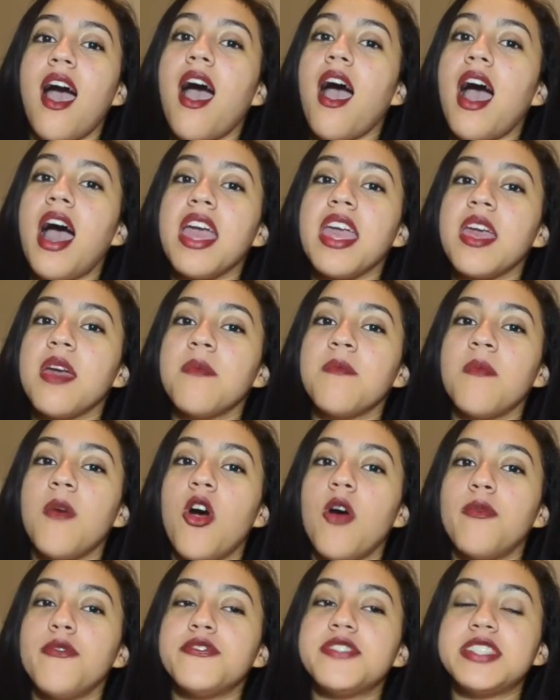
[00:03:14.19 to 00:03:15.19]
I am
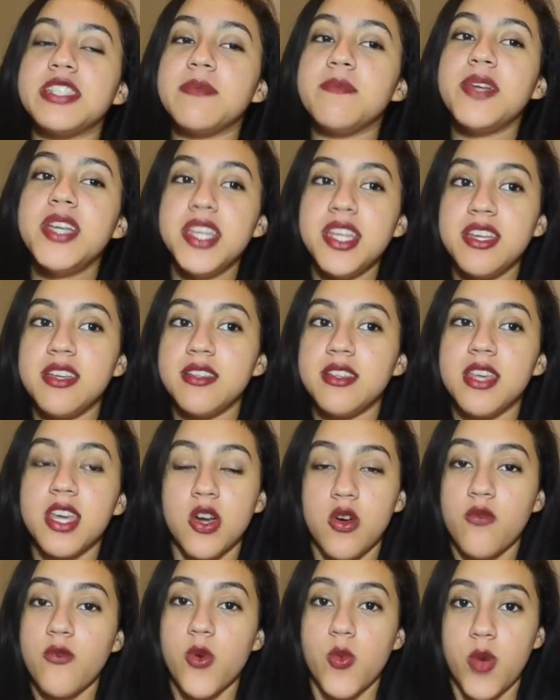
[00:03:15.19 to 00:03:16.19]
almost immediately
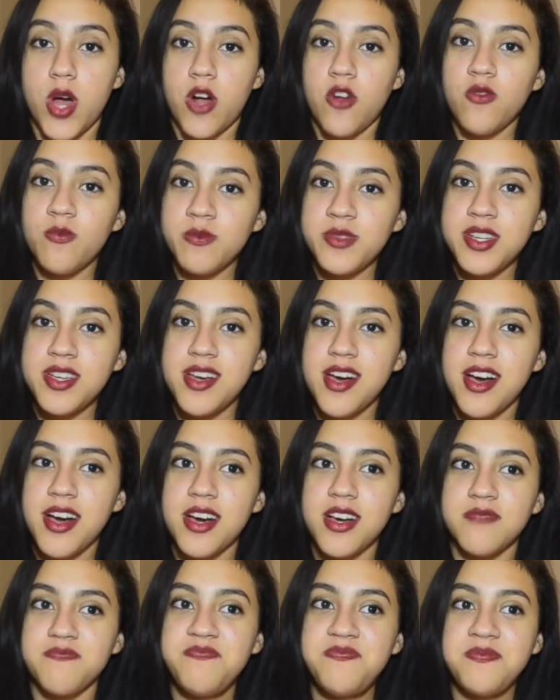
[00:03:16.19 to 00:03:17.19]
overwhelmed.
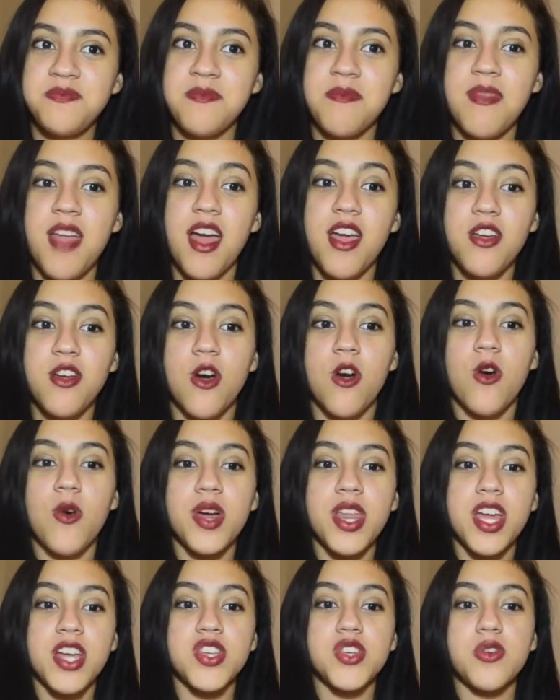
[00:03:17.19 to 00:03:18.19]
I go
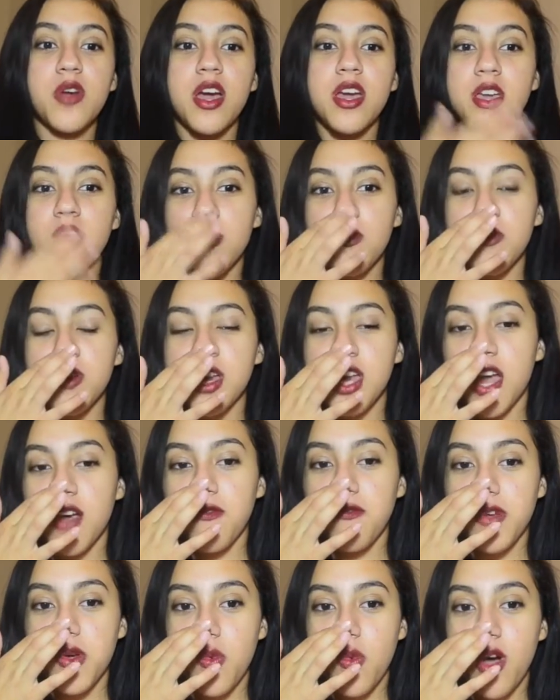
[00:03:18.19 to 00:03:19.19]
and I try and greet
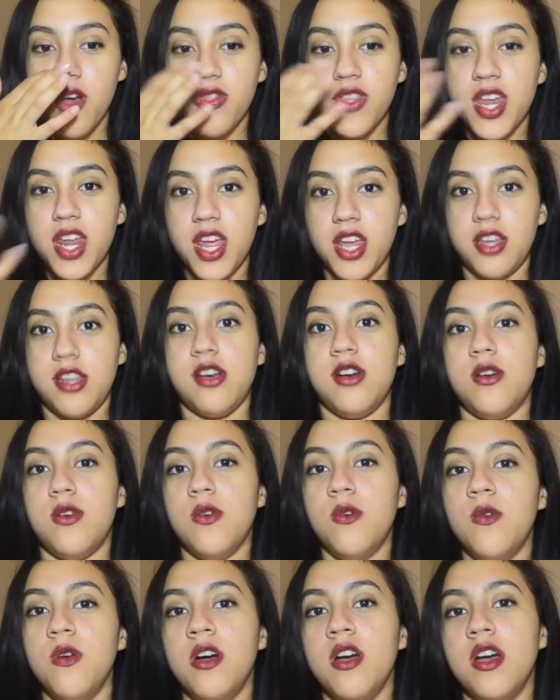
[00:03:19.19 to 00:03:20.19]
everyone that I
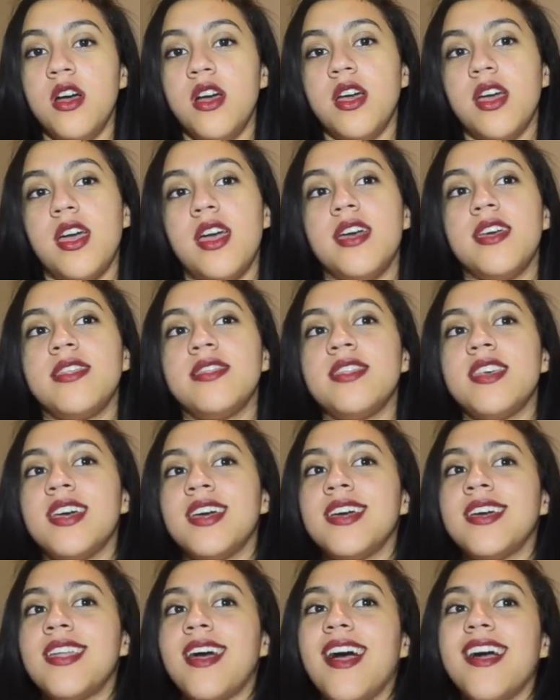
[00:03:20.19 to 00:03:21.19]
know, and
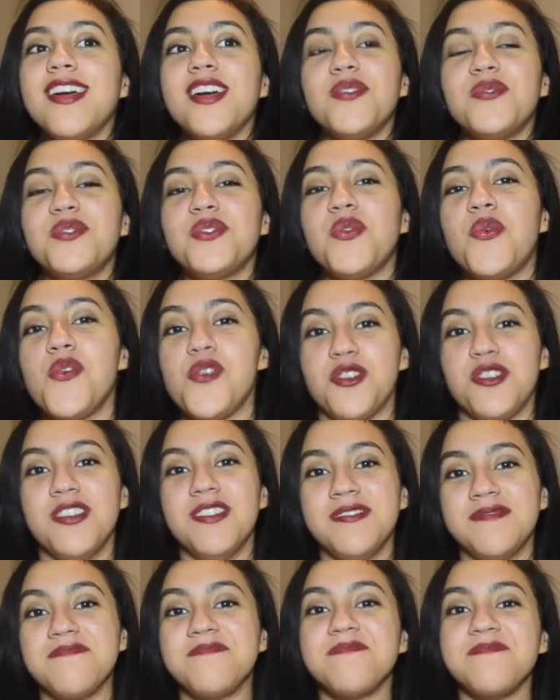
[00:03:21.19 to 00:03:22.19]
then I go to the
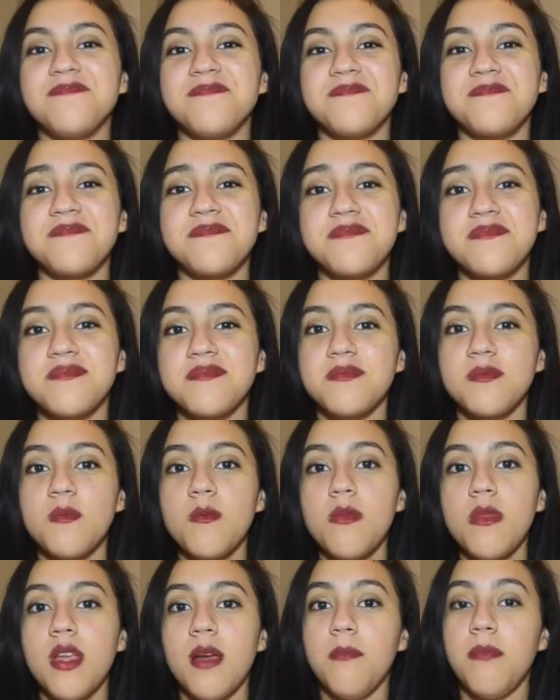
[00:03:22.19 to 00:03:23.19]
corner.
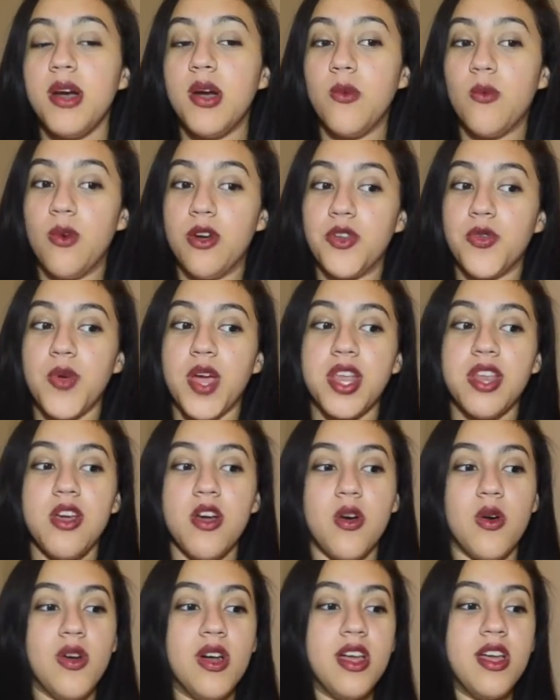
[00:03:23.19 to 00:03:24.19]
But what do I
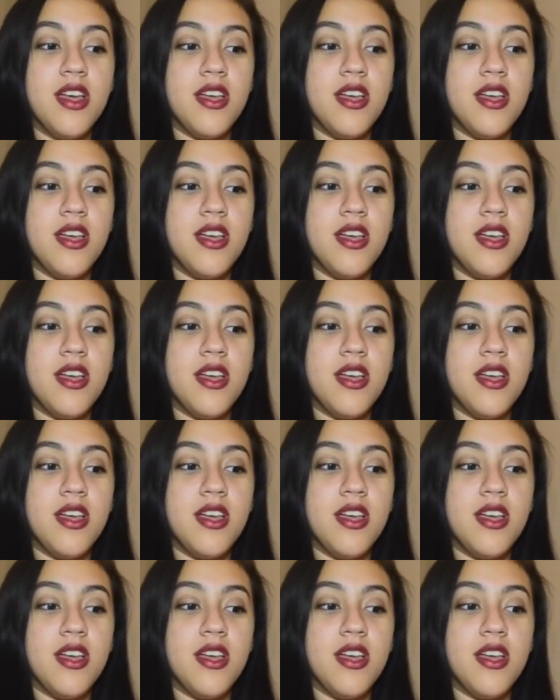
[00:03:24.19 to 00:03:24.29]
know?